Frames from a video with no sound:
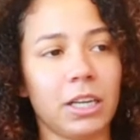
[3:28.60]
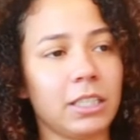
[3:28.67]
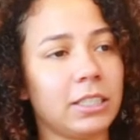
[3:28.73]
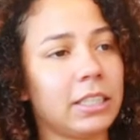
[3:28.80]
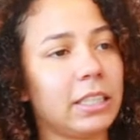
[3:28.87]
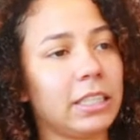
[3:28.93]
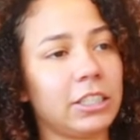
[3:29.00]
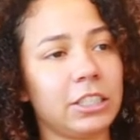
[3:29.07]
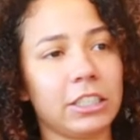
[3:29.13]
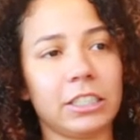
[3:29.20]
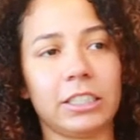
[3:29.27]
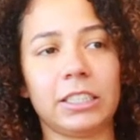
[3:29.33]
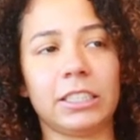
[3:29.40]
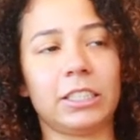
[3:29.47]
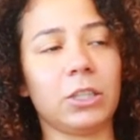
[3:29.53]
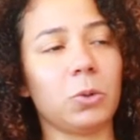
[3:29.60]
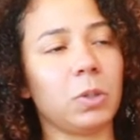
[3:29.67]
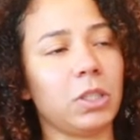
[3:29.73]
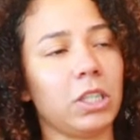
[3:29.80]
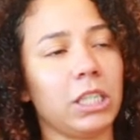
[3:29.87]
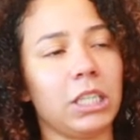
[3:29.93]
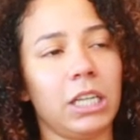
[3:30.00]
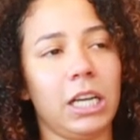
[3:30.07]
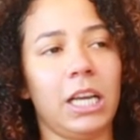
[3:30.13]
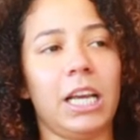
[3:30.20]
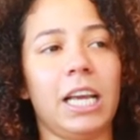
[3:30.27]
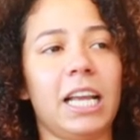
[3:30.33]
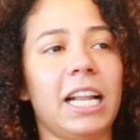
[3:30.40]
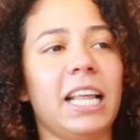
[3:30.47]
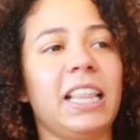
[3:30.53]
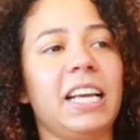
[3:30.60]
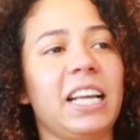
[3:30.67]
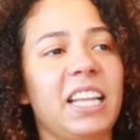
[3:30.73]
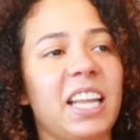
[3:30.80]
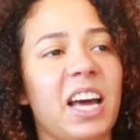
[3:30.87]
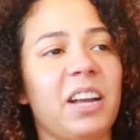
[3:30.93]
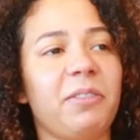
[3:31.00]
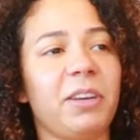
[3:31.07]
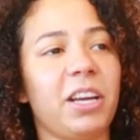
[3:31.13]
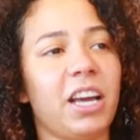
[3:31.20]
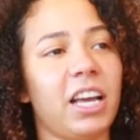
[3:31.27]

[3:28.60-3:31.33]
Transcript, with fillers: It's delicious. It's so good. And I think a lot of it